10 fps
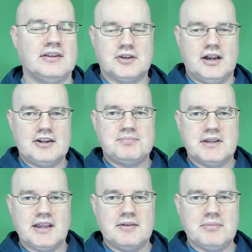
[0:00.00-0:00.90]
So let's
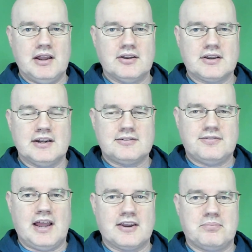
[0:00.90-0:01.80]
begin by looking at the
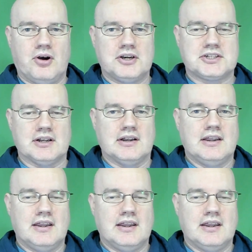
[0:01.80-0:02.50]
flag of Portugal.